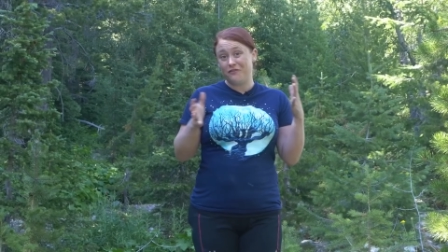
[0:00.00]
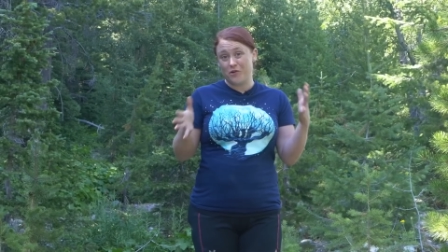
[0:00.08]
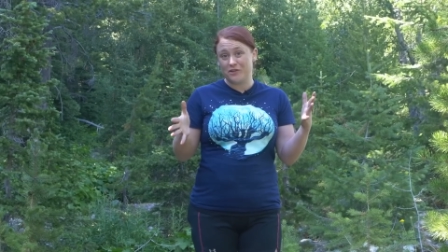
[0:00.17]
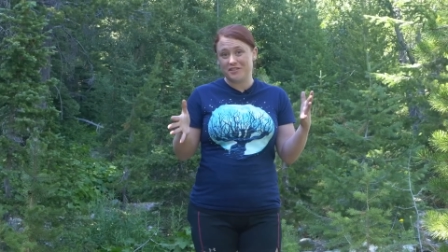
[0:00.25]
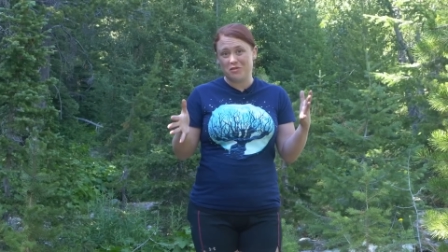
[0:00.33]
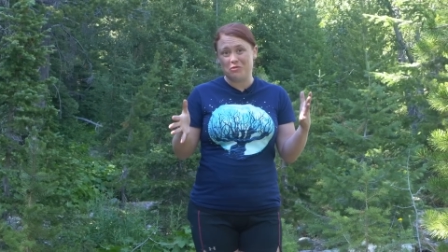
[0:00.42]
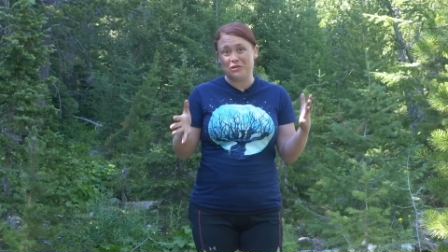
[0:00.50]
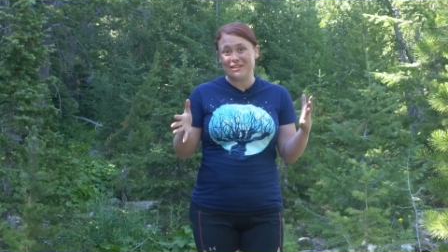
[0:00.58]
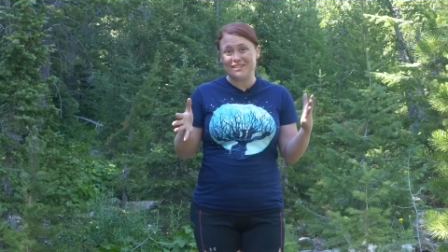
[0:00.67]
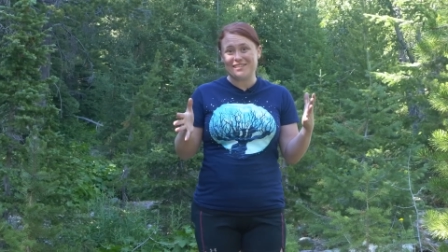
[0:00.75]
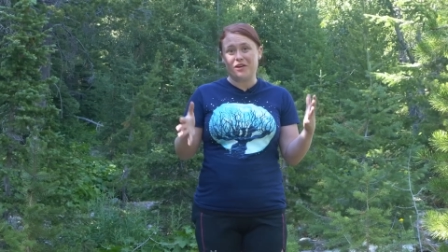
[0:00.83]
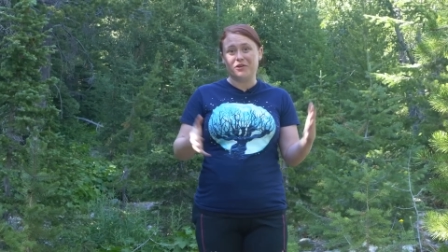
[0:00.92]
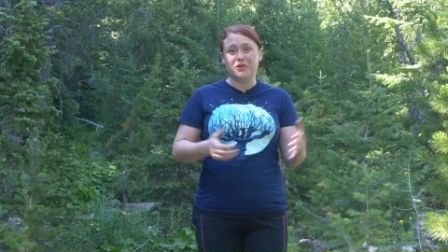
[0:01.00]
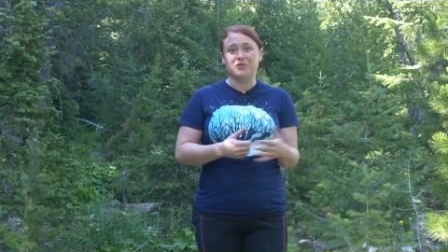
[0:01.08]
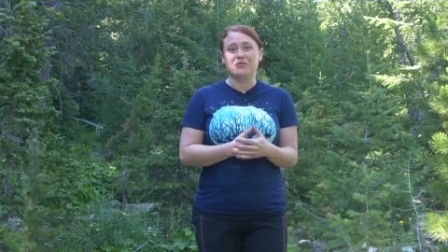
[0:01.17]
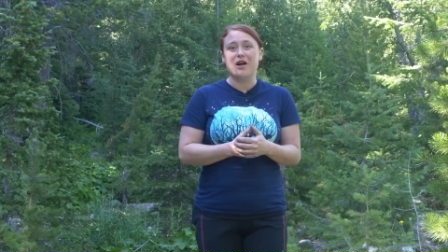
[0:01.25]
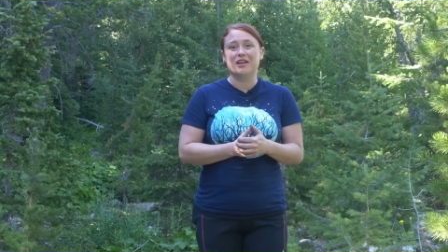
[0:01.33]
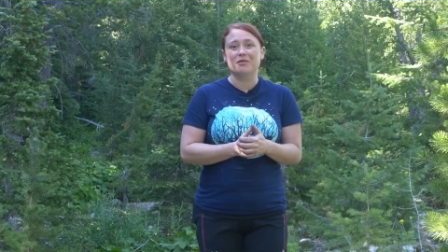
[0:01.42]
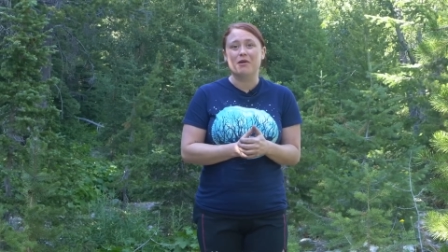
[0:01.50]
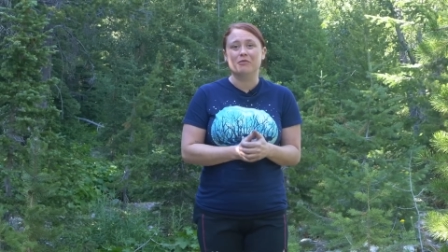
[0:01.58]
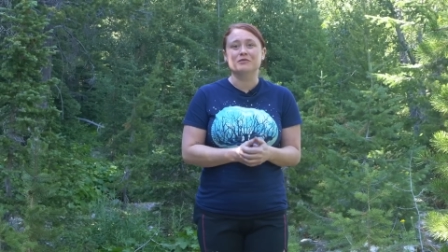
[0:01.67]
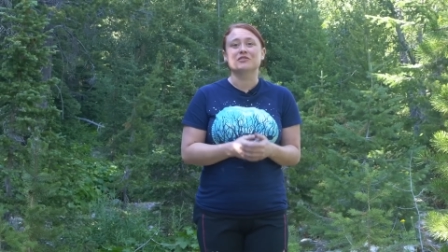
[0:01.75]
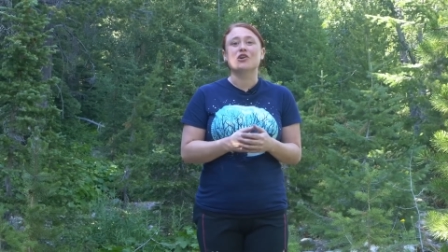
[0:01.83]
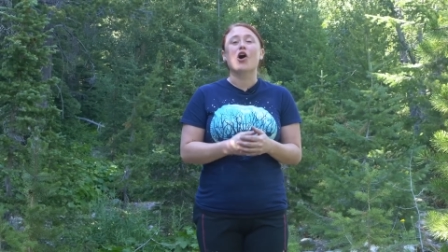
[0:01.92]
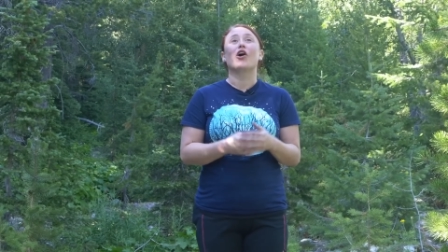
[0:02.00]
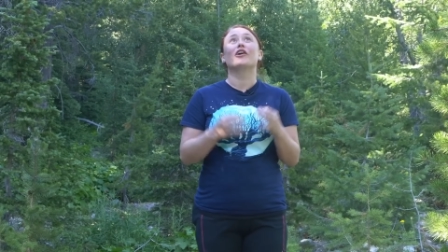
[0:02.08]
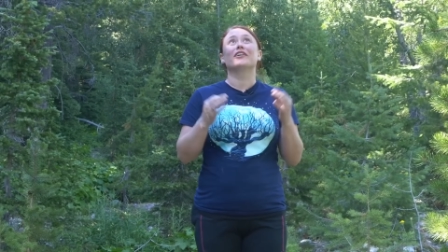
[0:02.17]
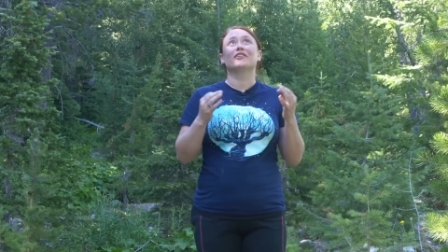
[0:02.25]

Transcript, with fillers: and forest communities out here in the Rocky Mountains are